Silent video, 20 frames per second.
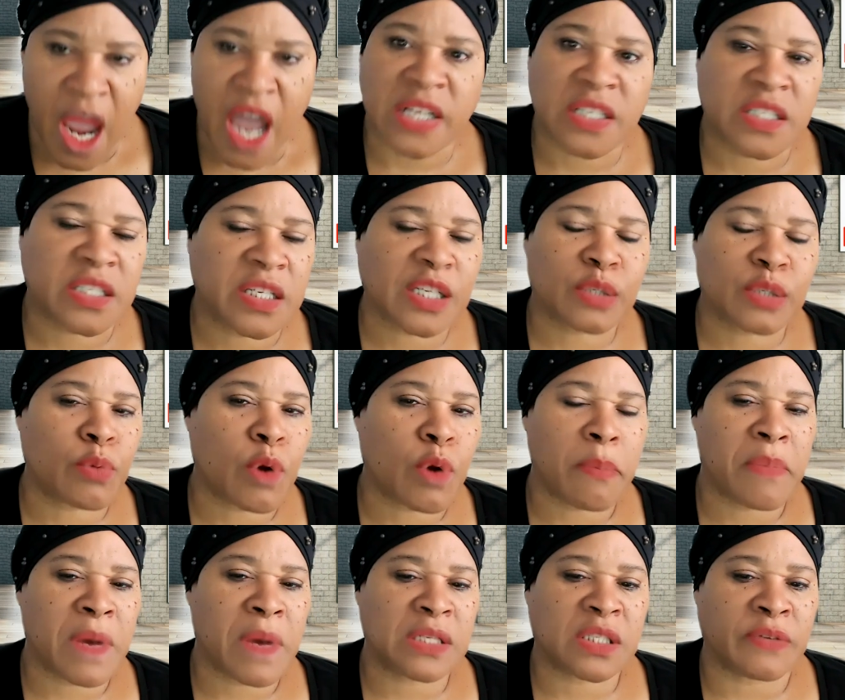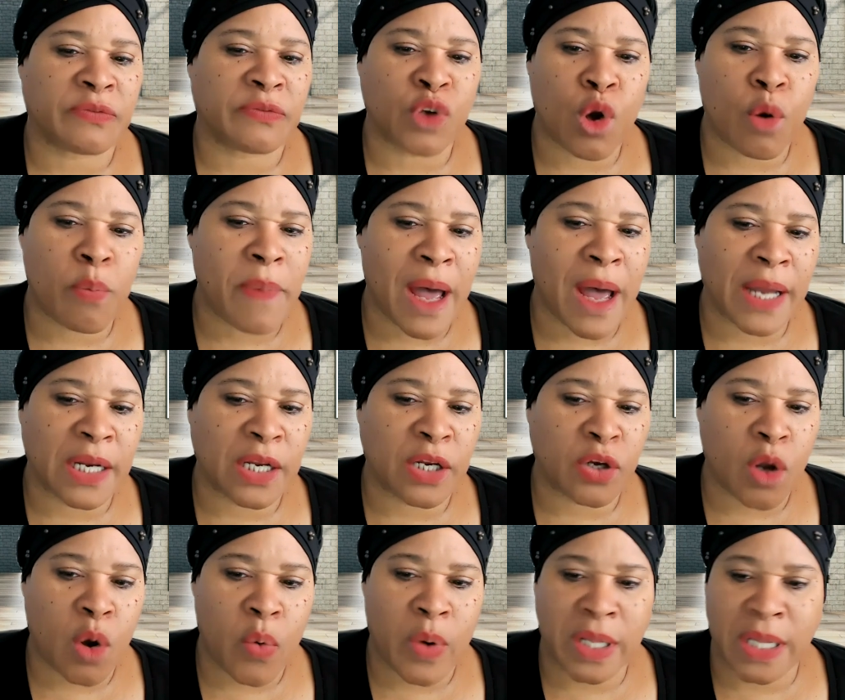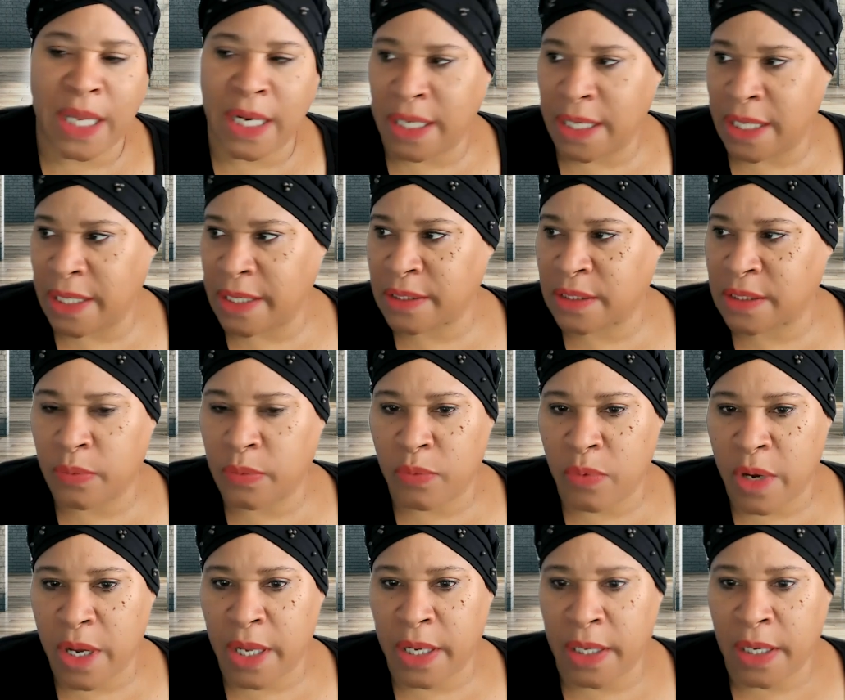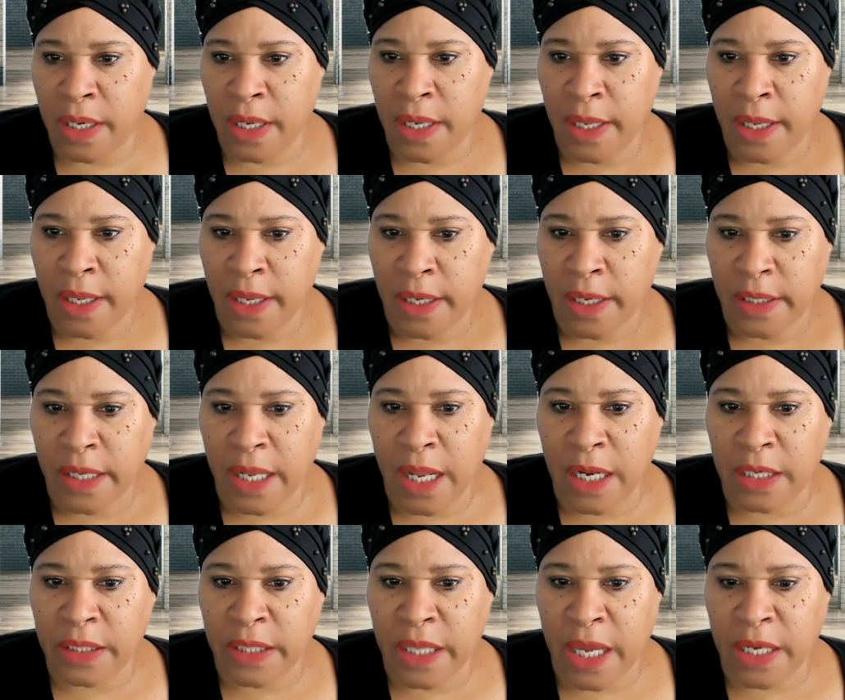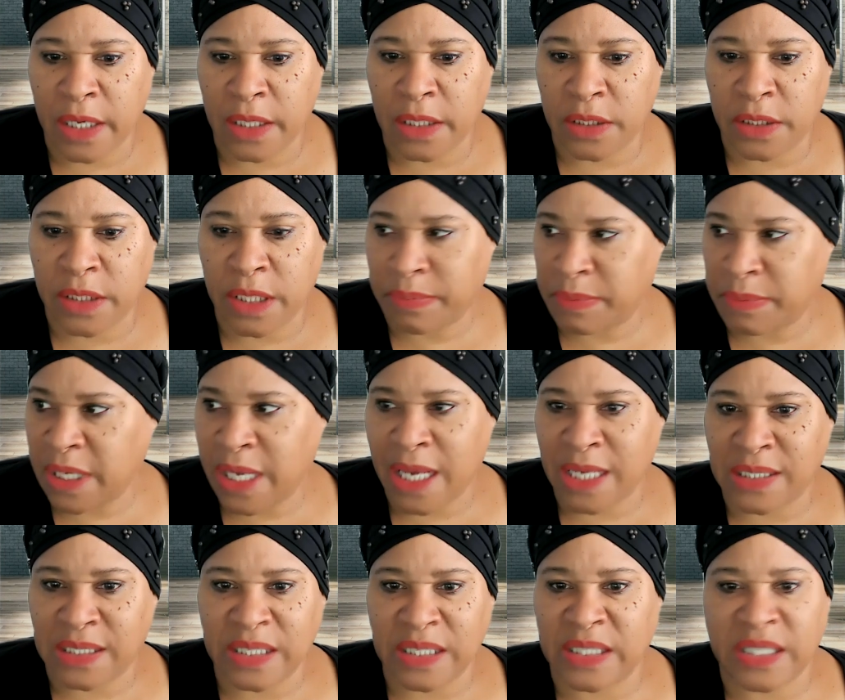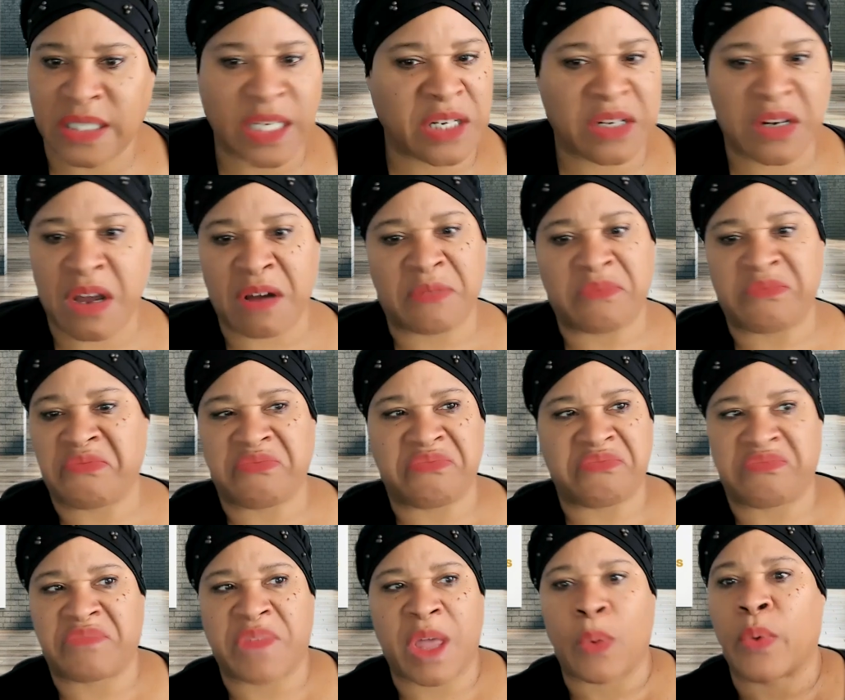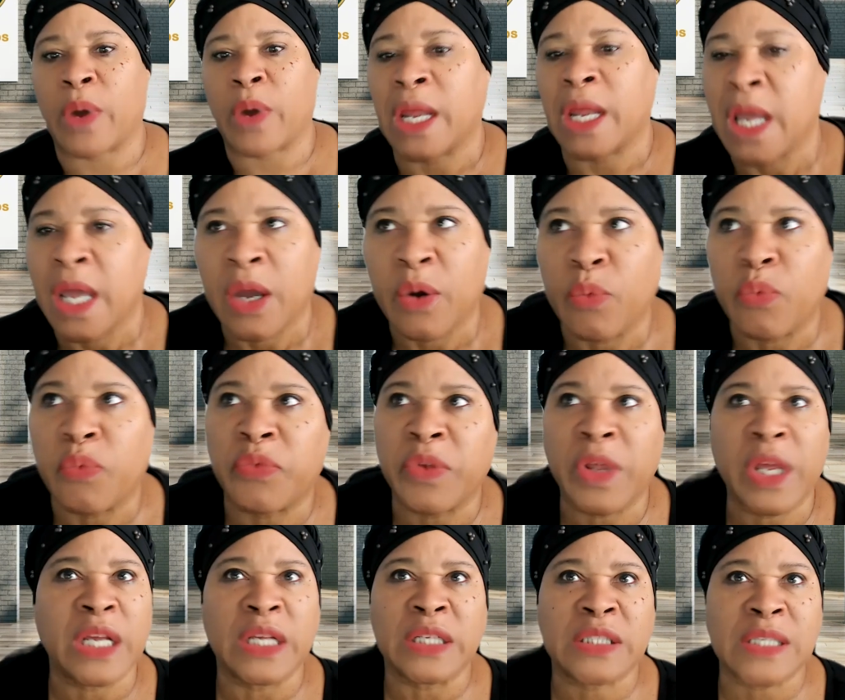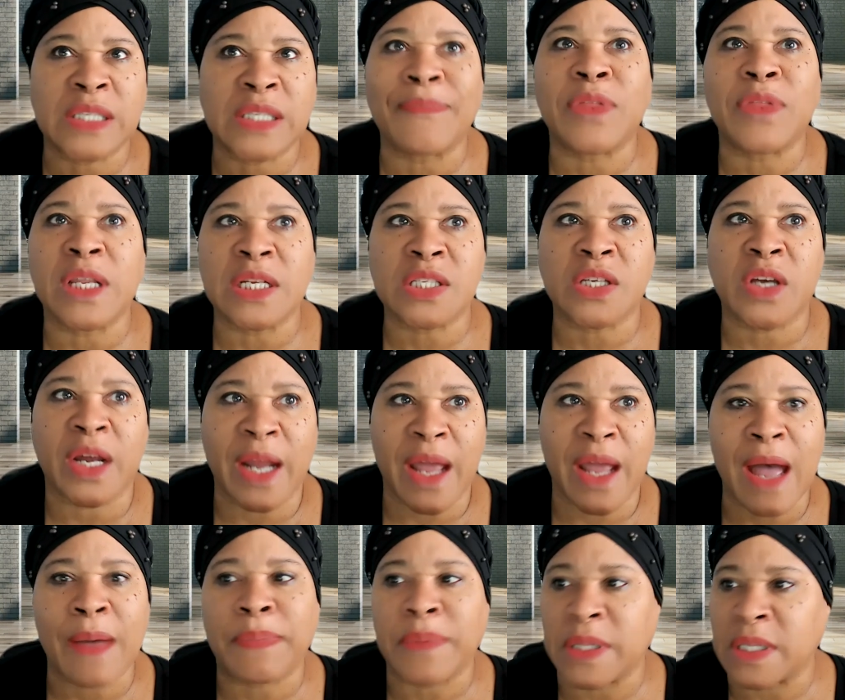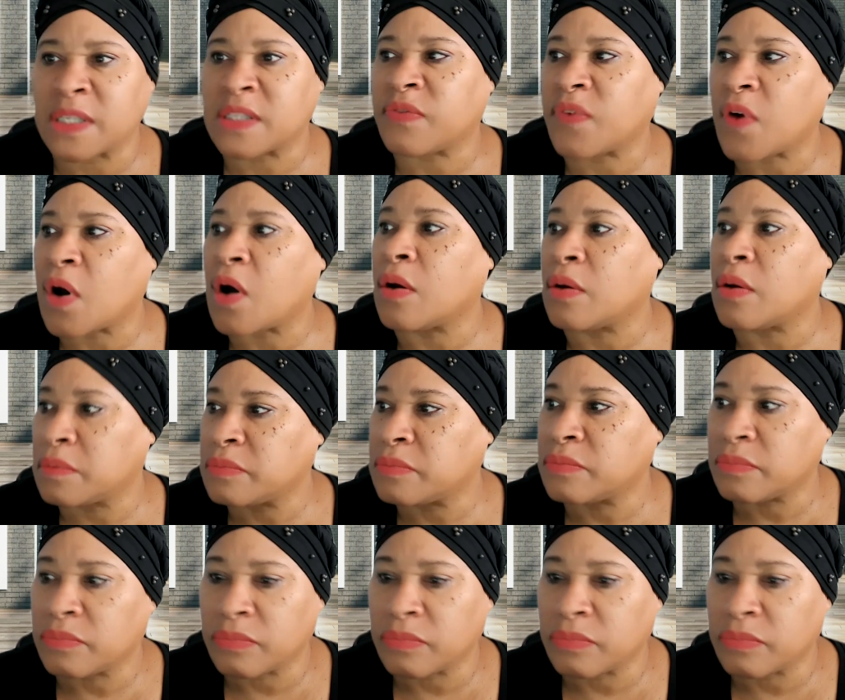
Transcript: and 6 more months of nobody knowing that Nina's the one that tipped the SEC. No, that what something is going to happen this fall.